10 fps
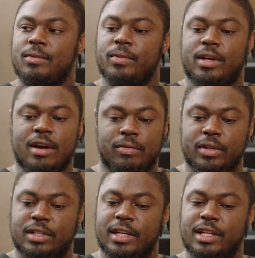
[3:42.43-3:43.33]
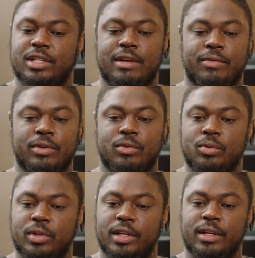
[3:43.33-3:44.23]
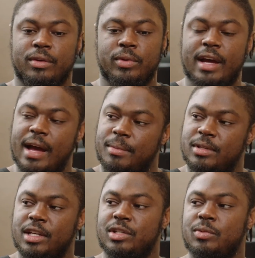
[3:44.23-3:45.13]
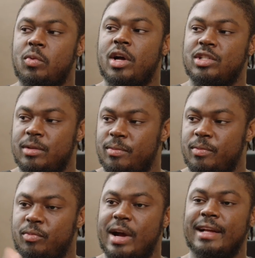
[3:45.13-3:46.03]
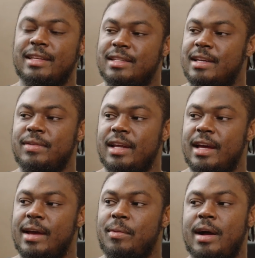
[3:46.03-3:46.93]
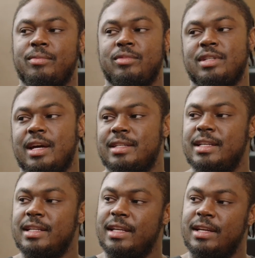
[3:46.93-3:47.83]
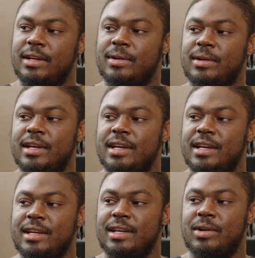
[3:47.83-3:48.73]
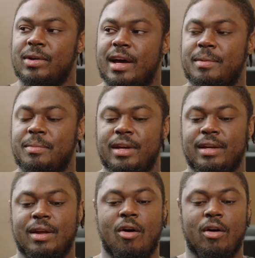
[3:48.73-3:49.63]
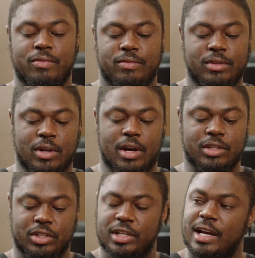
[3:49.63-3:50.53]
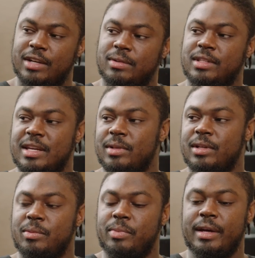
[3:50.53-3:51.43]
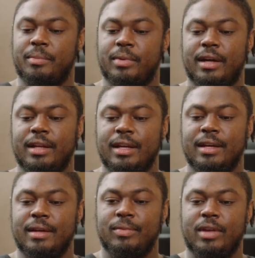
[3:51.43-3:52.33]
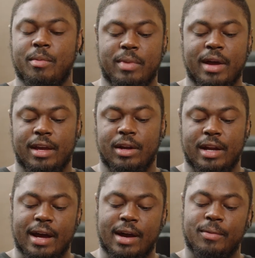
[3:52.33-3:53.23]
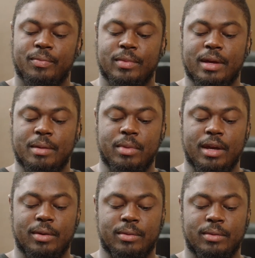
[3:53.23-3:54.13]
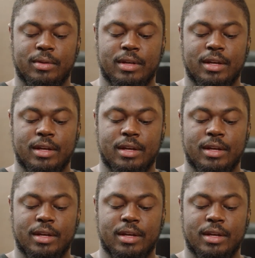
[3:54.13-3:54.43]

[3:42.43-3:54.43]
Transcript: recovery session, every grueling rehab session, watching them practice every day, where I'm just kind of sitting here, you know, kind of being off, you know, ostracized from the team a little bit, but coming back here now and being